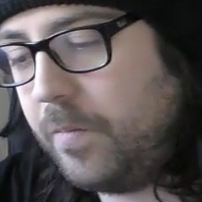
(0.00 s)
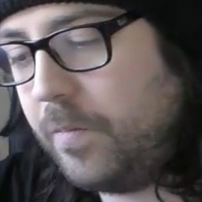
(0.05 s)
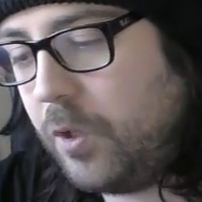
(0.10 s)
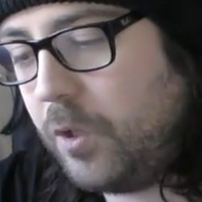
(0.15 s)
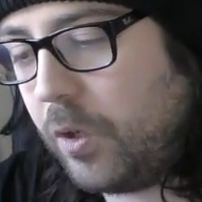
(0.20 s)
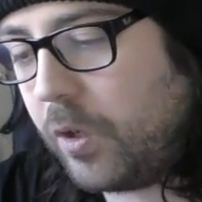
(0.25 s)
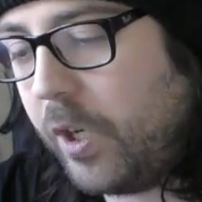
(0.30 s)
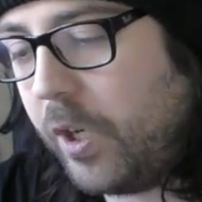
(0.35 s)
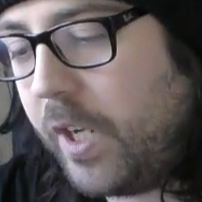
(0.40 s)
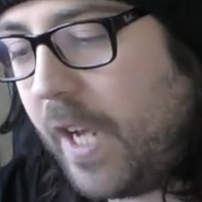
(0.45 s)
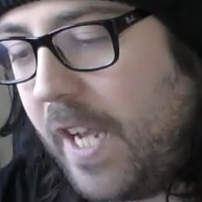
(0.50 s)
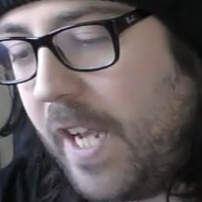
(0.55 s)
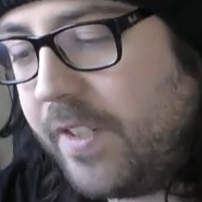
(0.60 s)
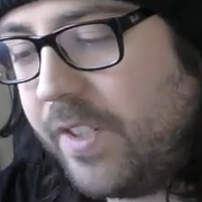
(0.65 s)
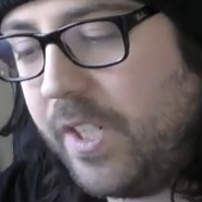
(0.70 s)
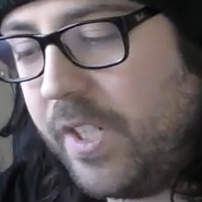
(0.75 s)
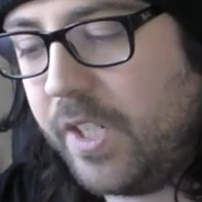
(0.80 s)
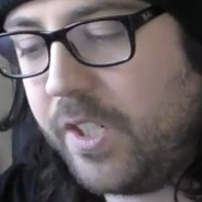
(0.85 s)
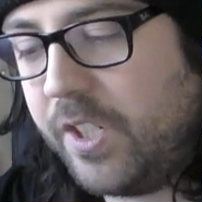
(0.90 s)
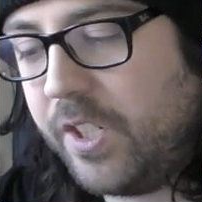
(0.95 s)
you're going to get
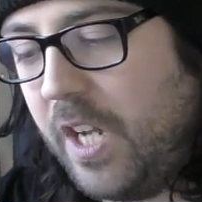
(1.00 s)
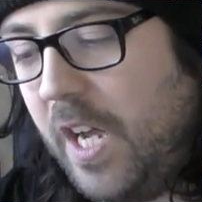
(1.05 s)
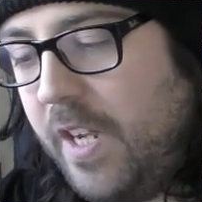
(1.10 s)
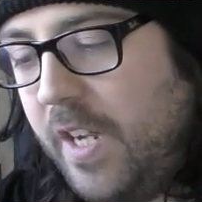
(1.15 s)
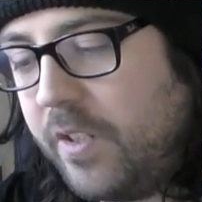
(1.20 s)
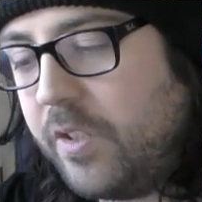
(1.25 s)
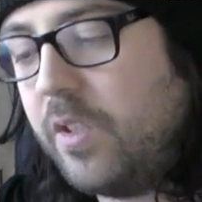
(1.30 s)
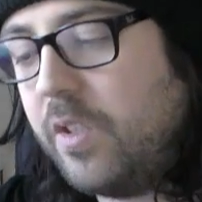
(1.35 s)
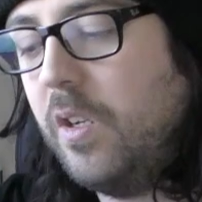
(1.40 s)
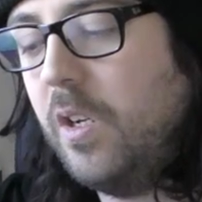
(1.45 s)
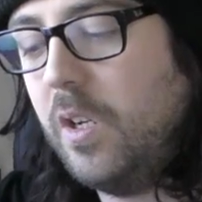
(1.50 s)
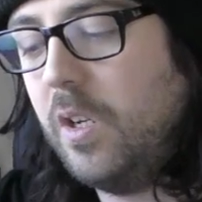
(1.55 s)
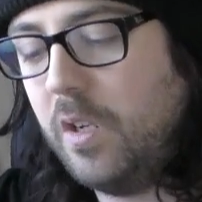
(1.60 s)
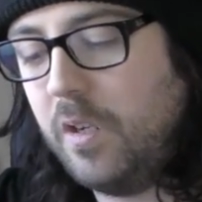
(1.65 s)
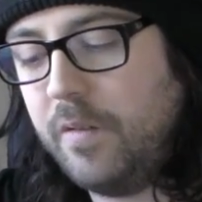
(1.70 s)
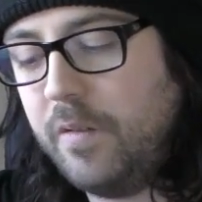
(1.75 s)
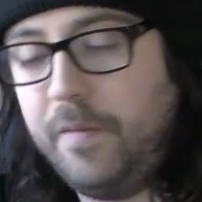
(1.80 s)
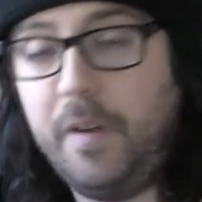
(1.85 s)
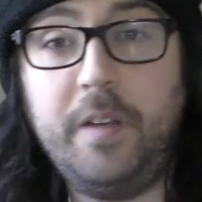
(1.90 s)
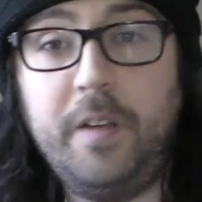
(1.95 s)
6 attacks,
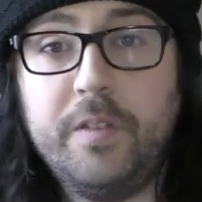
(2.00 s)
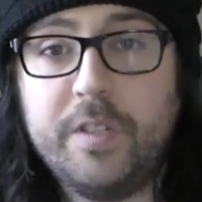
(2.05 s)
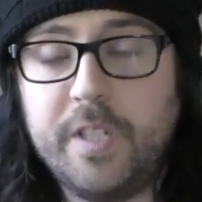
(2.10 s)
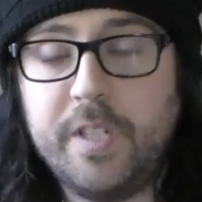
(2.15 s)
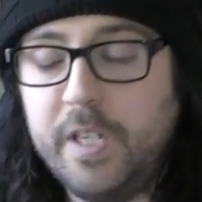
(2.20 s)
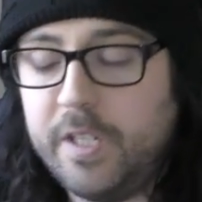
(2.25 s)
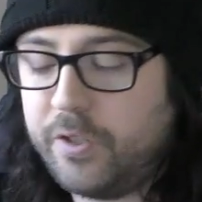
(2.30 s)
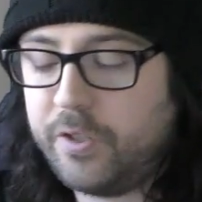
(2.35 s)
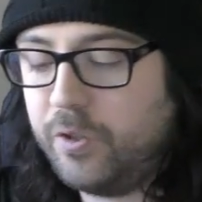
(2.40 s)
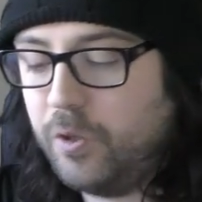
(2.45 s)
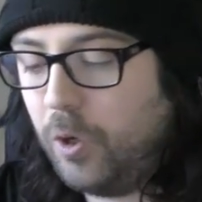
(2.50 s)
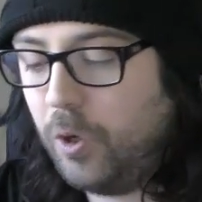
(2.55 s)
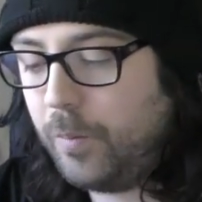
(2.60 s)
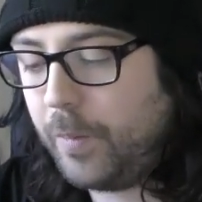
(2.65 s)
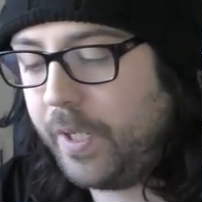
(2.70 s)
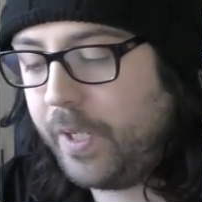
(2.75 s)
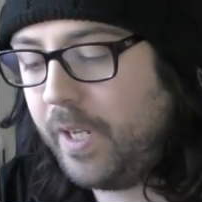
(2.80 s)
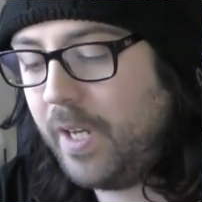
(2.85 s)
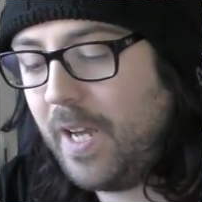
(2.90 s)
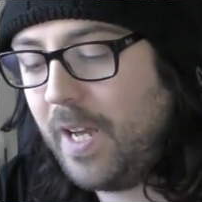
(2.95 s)
5 attacks
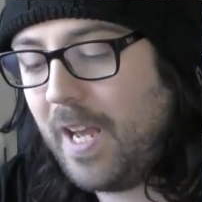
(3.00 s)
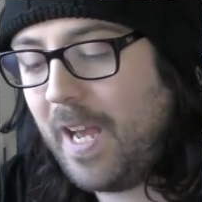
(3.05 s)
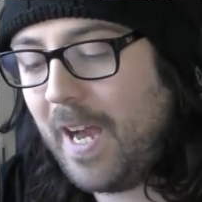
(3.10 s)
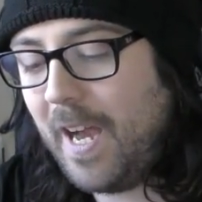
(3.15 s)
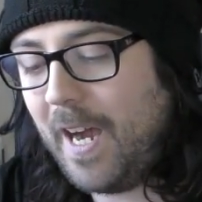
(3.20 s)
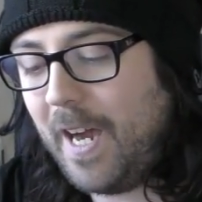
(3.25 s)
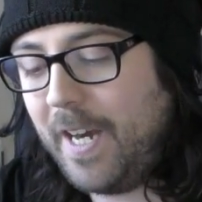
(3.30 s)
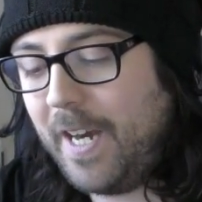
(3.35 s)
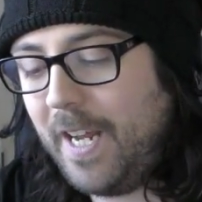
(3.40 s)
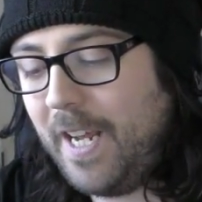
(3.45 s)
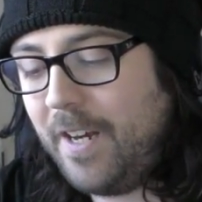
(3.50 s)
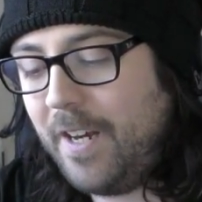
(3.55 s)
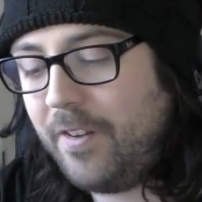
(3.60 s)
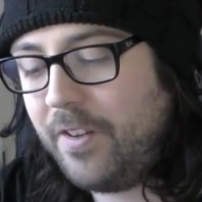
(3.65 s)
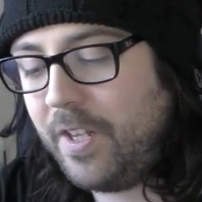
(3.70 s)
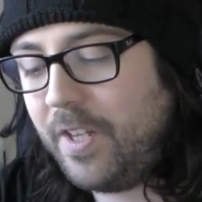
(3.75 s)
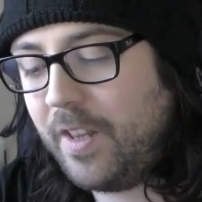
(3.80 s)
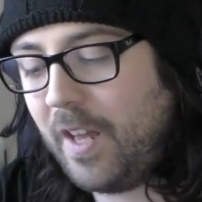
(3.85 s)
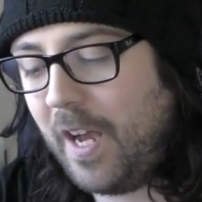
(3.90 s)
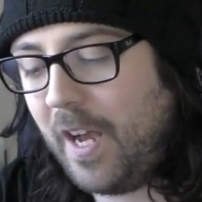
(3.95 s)
normally, and
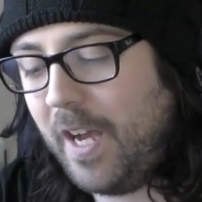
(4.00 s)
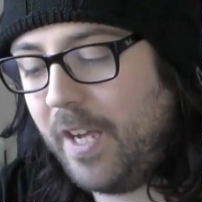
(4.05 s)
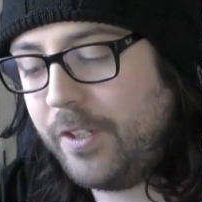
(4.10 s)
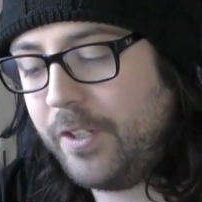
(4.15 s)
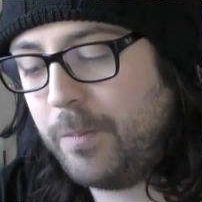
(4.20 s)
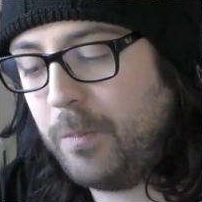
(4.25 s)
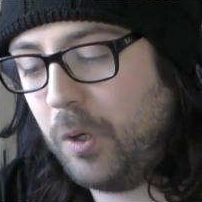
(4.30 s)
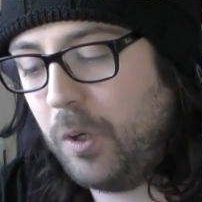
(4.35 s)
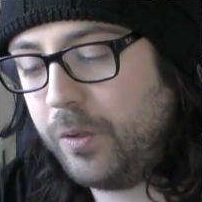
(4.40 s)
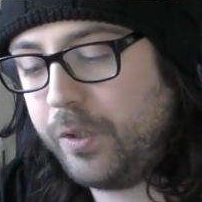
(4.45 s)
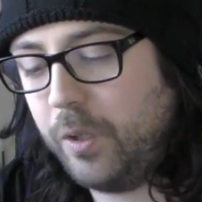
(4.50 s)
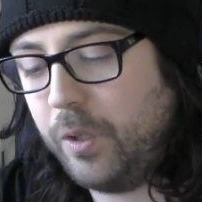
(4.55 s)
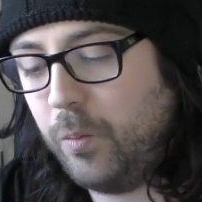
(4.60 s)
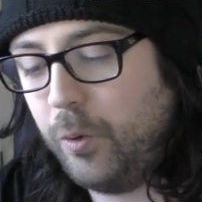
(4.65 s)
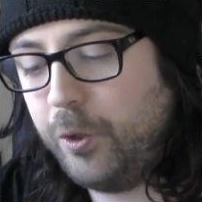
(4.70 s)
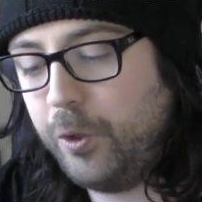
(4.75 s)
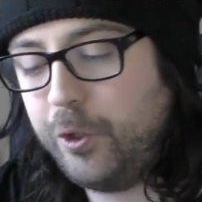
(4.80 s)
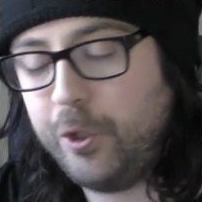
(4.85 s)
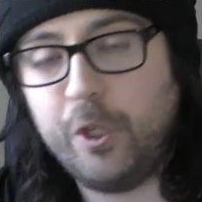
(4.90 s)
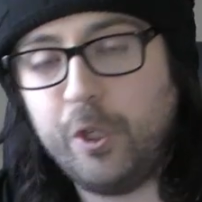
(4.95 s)
anything that has
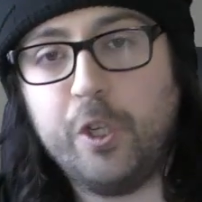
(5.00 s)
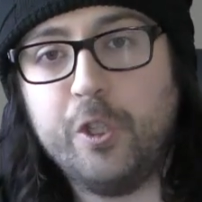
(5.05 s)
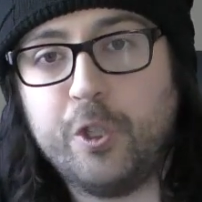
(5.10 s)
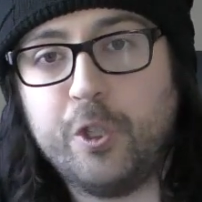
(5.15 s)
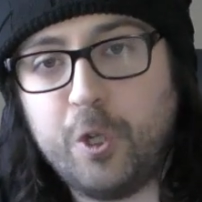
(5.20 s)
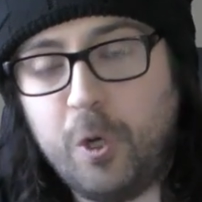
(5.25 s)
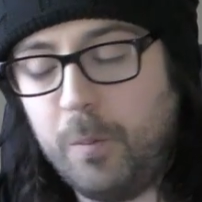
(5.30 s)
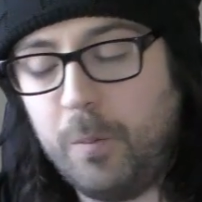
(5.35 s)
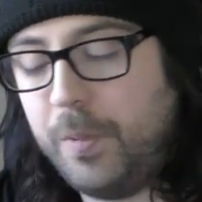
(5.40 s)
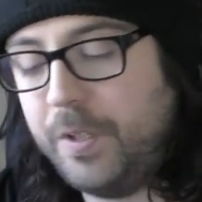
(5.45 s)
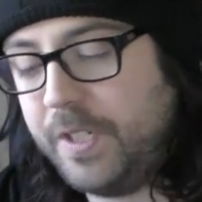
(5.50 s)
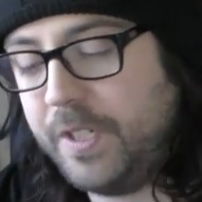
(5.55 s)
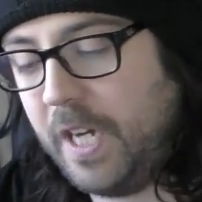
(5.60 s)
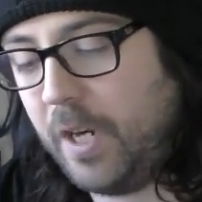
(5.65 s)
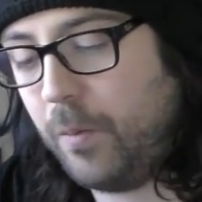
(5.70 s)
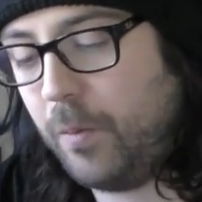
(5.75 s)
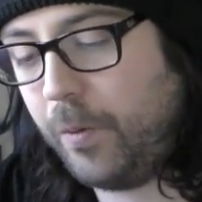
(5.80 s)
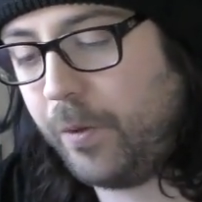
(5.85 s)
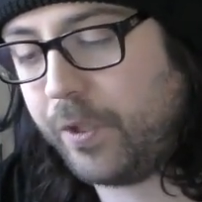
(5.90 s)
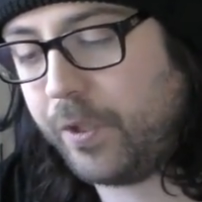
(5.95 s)
multi-wounds, you can chomp it
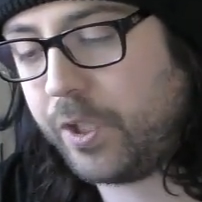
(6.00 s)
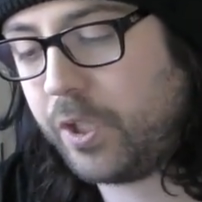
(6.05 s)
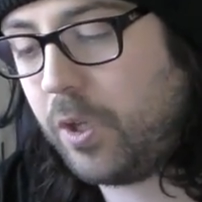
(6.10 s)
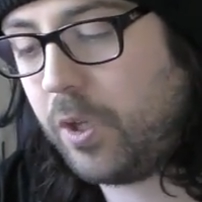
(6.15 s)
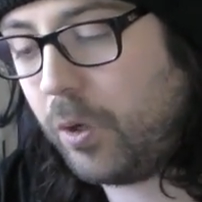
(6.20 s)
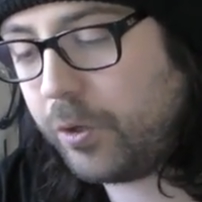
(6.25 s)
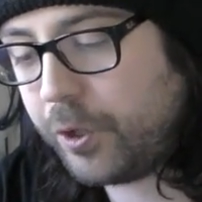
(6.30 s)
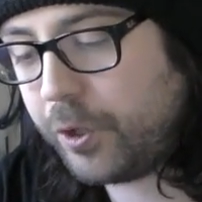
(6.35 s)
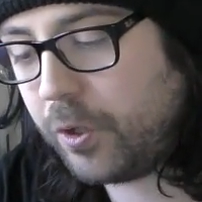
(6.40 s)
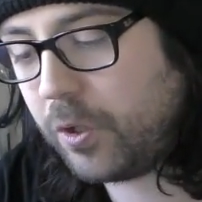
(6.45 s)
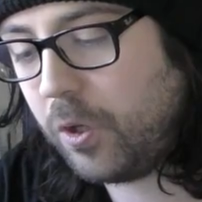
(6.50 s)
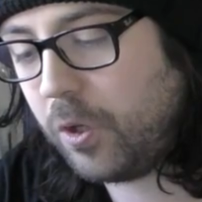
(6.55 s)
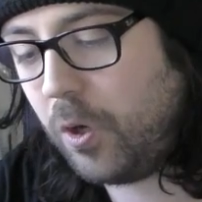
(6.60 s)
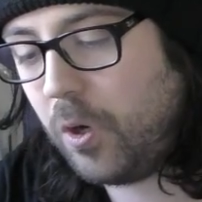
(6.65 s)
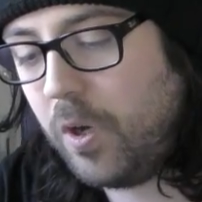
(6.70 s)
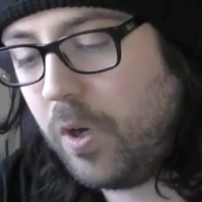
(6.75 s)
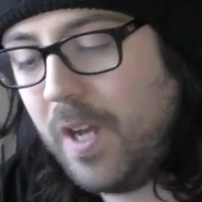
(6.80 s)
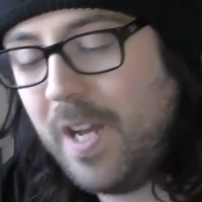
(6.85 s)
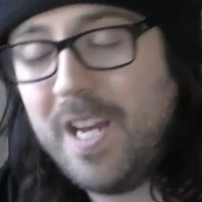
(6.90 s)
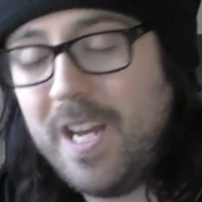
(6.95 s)
down with the Slaughter
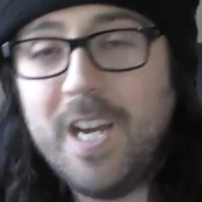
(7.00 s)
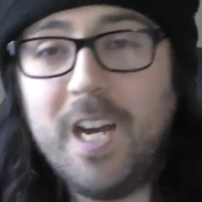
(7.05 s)
Claw.